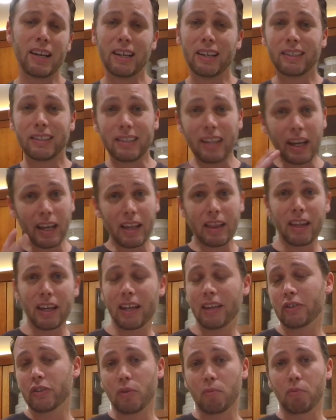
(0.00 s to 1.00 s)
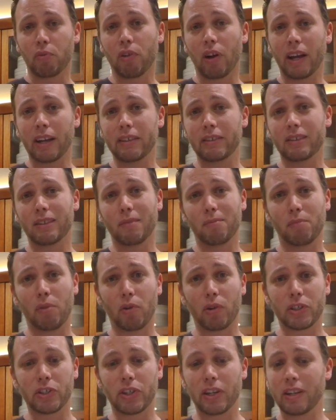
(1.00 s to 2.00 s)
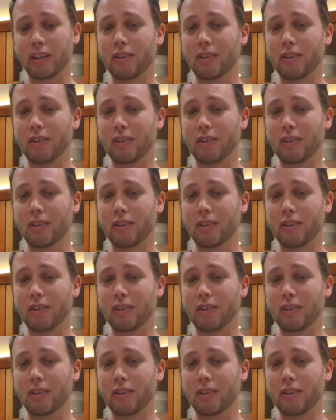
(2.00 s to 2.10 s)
Second thing is the price. Porsche